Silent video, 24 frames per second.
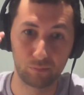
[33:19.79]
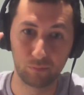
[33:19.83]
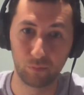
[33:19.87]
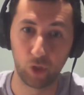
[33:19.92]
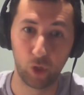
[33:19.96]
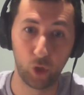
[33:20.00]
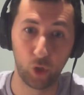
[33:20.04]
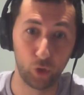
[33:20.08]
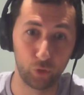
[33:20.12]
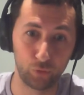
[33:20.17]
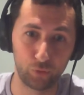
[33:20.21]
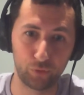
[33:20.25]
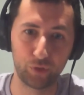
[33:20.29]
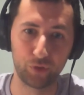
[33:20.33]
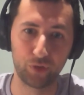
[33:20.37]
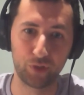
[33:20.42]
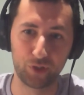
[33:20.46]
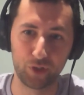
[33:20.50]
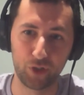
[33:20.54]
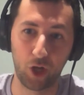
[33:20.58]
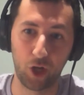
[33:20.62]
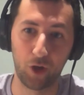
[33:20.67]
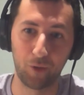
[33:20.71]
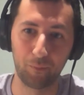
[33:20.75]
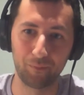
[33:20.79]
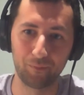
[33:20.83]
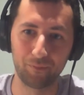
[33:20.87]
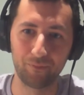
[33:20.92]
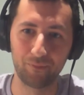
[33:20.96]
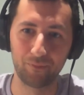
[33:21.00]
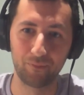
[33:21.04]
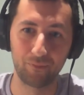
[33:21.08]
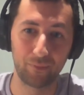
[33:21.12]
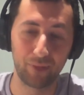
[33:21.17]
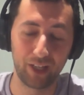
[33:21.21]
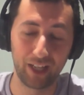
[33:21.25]
over-the-top
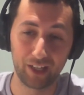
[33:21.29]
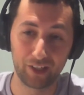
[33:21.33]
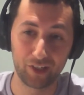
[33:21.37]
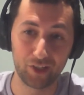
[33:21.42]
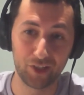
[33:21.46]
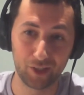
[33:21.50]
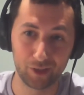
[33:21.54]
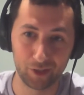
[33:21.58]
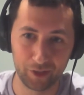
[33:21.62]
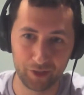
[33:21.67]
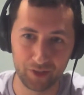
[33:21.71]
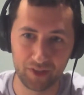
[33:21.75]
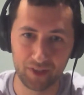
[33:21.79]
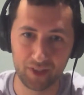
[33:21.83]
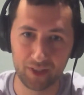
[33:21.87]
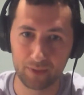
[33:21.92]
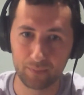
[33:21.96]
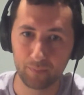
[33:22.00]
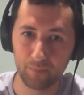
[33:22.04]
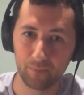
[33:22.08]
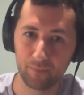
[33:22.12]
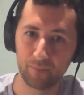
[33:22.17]
excellence.